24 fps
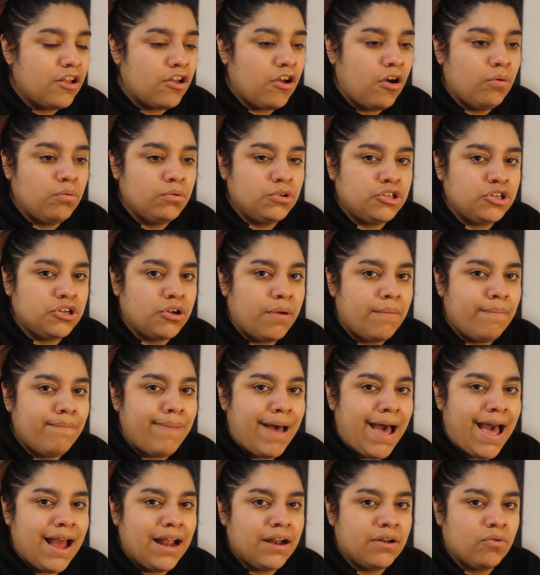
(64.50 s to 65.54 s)
culture
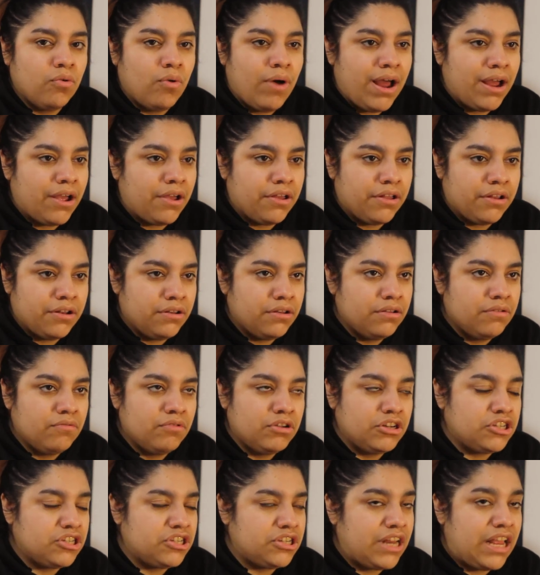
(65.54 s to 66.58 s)
bandwagon,
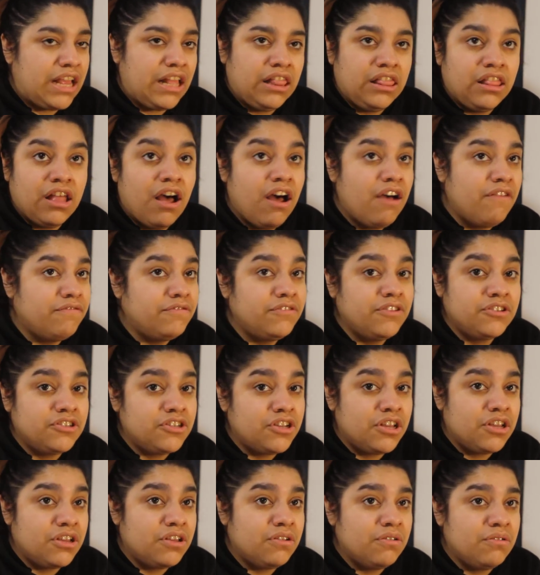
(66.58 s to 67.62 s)
which they love to
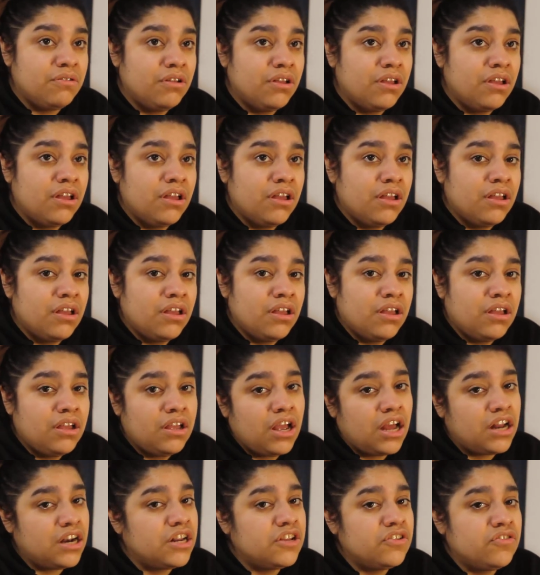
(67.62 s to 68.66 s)
do.
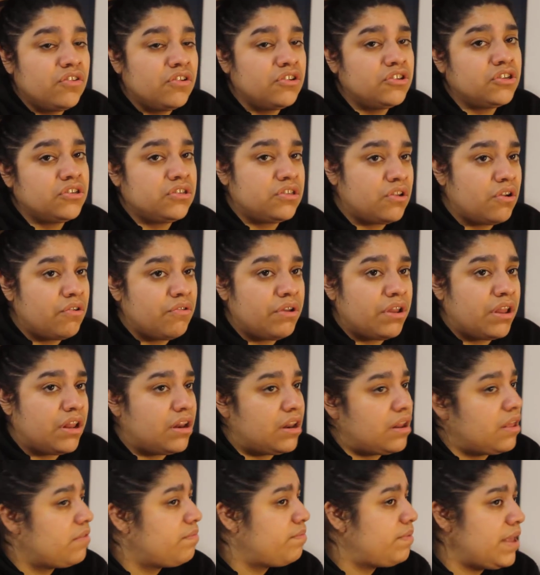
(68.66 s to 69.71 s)
And it's not just Korean.
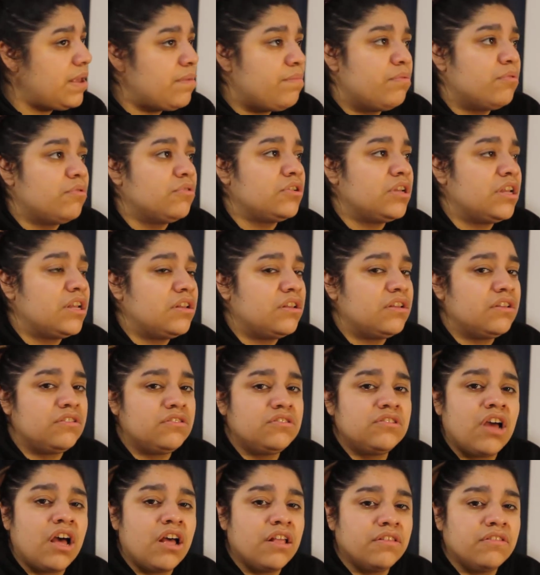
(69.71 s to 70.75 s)
There's people,
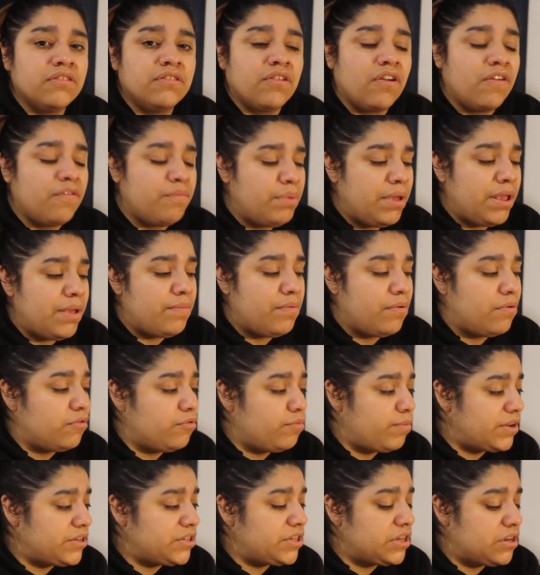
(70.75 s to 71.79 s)
tons of people,
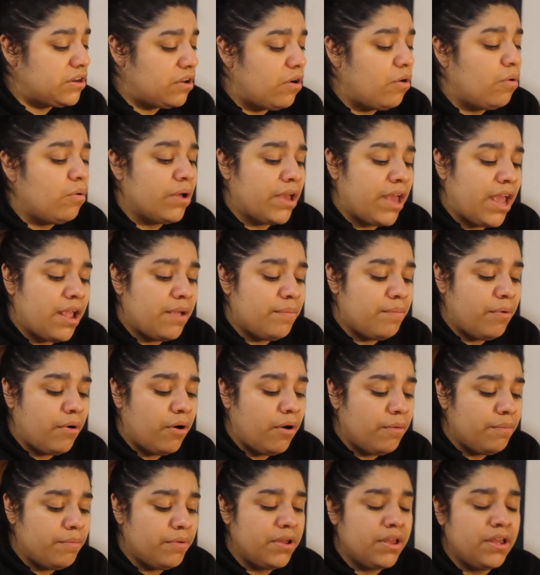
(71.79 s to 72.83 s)
especially in old
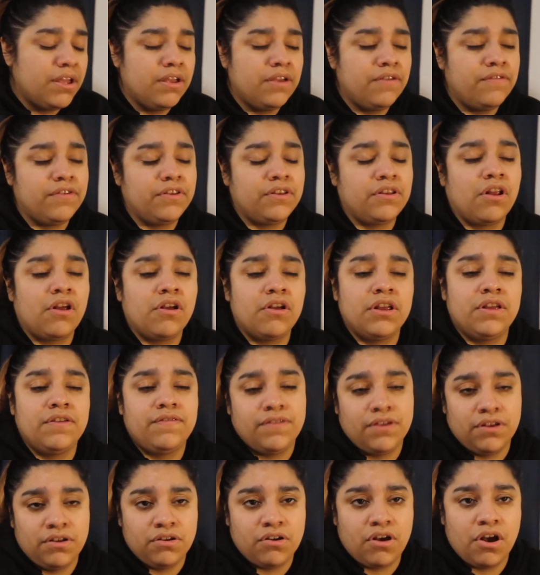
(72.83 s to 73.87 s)
K-pop. If you don't, if
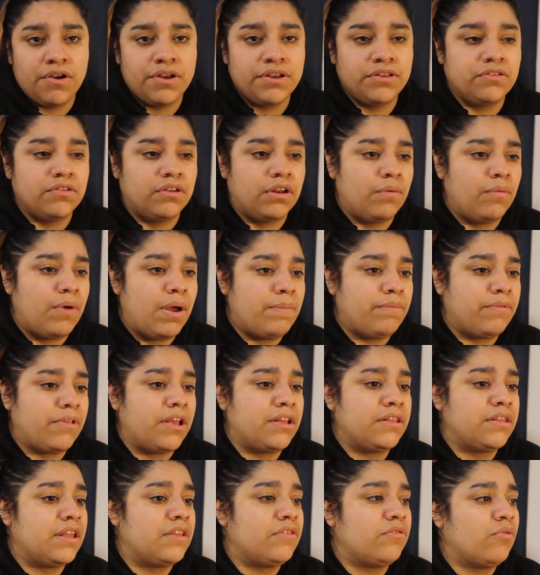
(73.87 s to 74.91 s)
you go into the
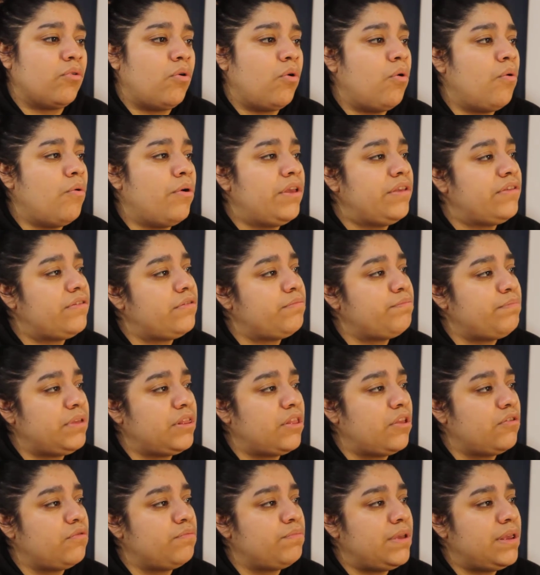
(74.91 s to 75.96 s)
website, there's always
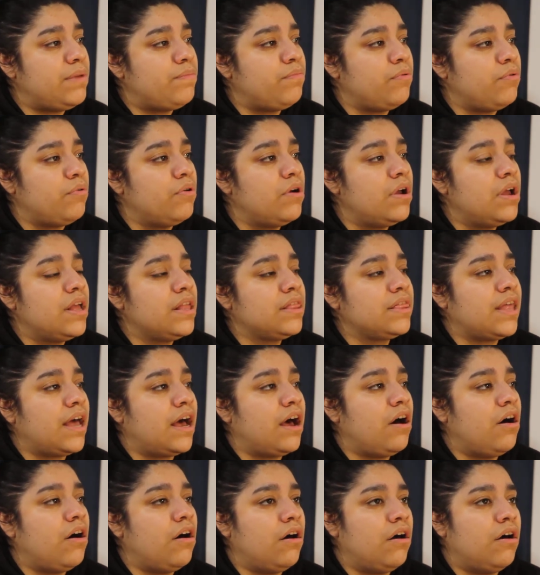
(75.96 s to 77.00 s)
those people
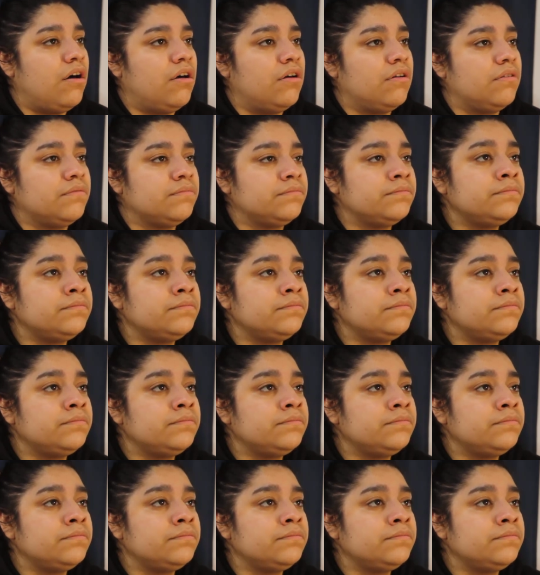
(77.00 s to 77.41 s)
that are